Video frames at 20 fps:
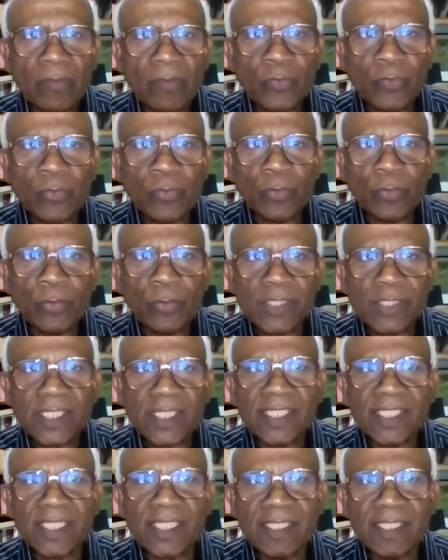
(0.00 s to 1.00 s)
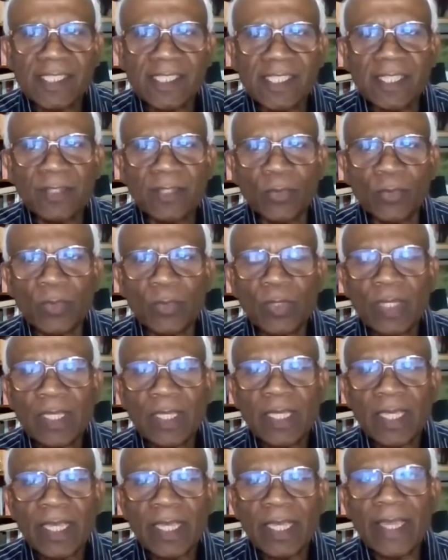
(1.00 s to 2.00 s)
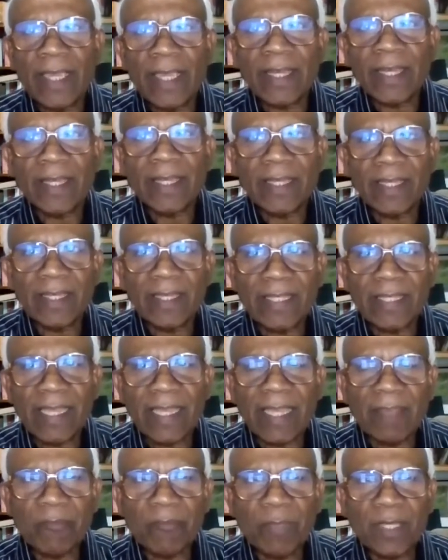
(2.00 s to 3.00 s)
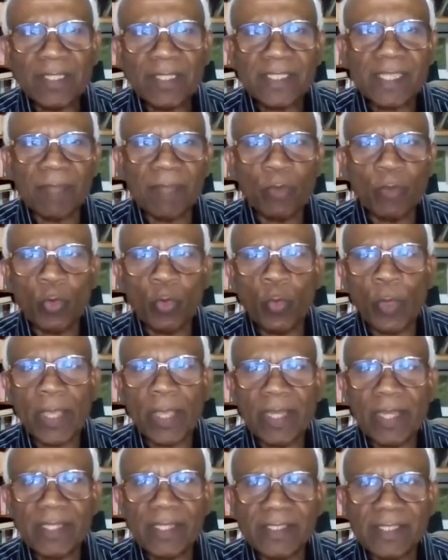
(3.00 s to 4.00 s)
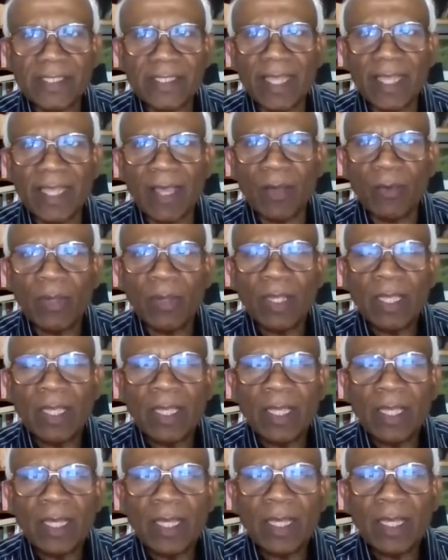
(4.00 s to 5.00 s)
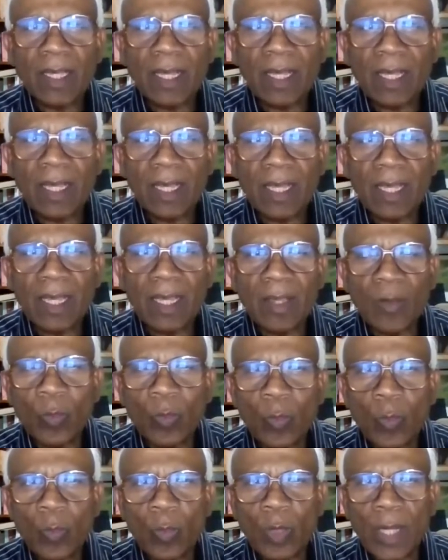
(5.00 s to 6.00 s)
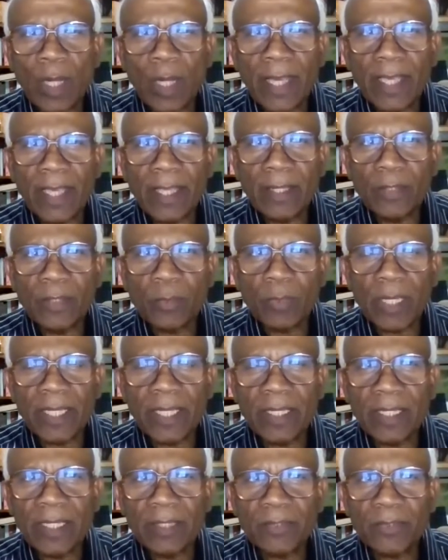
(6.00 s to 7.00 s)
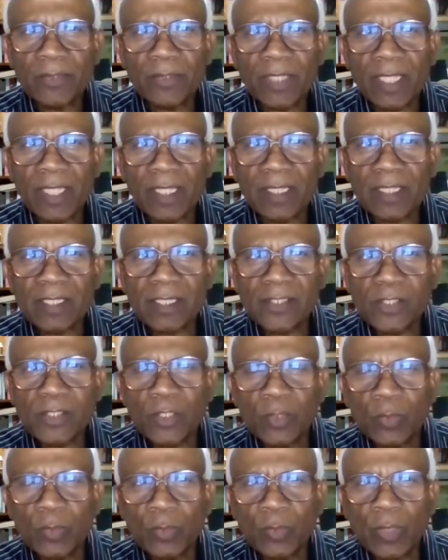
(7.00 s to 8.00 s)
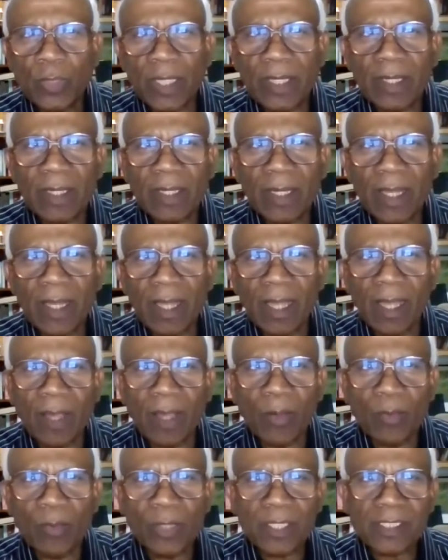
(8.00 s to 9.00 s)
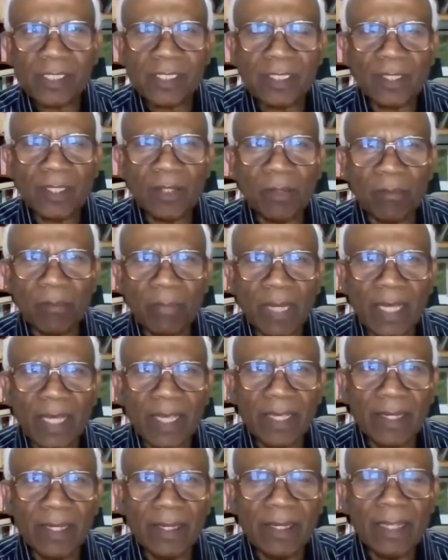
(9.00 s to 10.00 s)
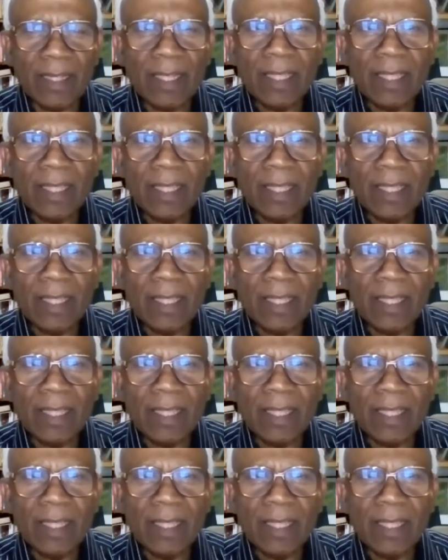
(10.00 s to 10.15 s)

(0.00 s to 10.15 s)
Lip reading: through Zinzino. And there have been some queries now. Why do I need to take this two, and how does it combine?